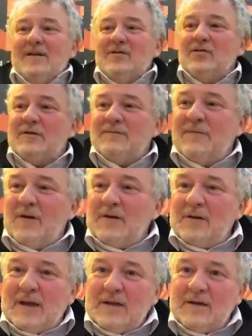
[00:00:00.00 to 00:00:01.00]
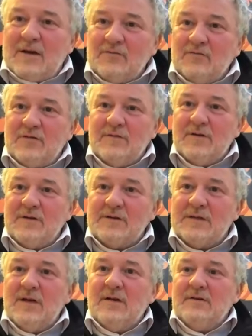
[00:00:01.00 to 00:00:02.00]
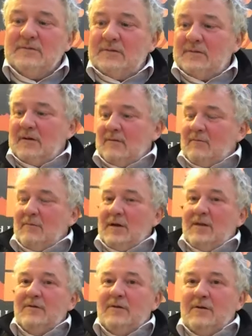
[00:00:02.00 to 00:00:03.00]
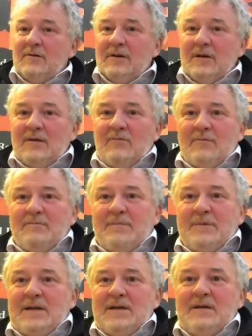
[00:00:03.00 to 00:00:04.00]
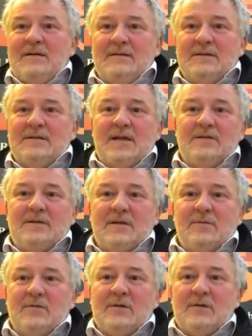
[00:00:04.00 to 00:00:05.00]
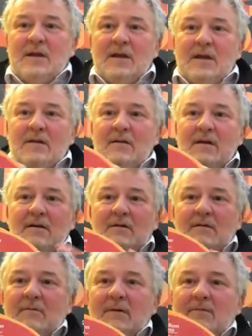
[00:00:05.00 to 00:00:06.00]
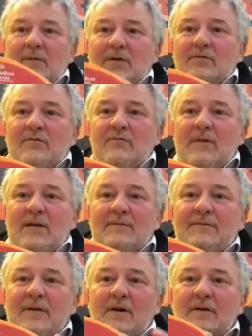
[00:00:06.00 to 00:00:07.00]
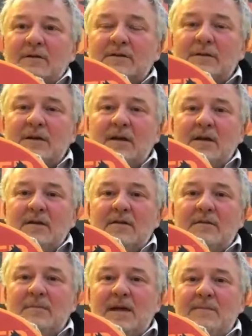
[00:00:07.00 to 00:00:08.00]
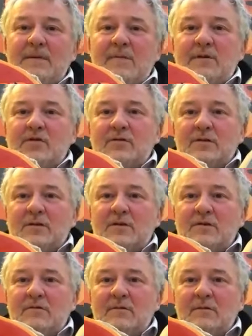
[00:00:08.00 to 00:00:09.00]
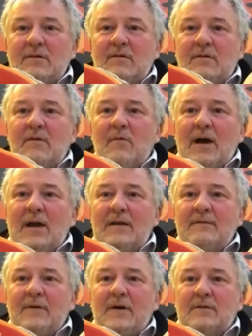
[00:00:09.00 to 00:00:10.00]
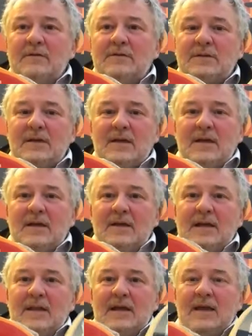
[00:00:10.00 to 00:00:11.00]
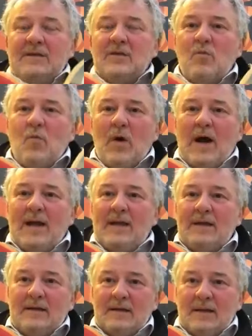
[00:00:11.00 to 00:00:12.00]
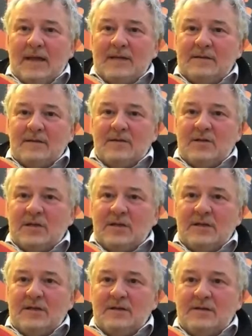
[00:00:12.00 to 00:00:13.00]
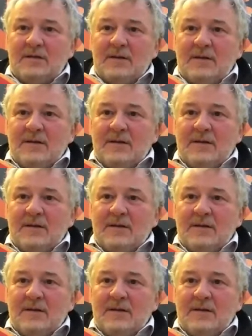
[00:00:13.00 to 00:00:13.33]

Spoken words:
just to follow that controversy on, we thought that it would be sensible when we've done red fox that maybe we should do a white fox. Now that is a white Leicester cheese.